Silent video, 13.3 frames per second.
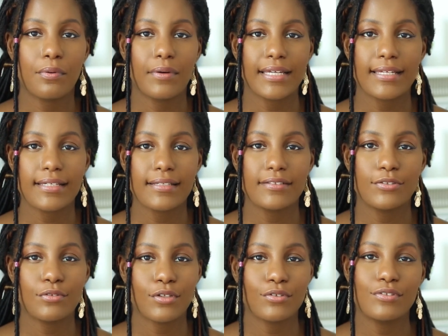point.
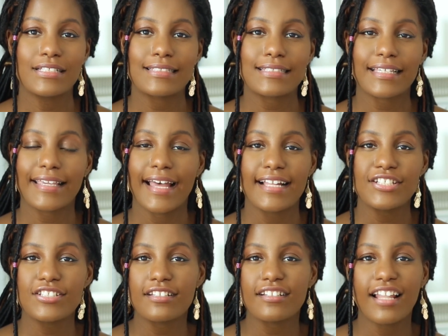You know, you need to
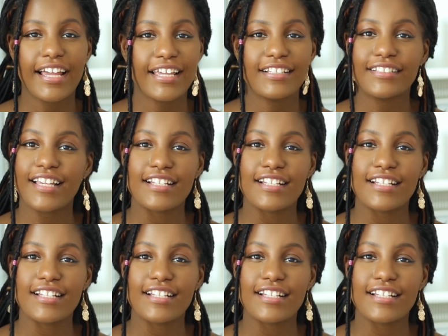catch the light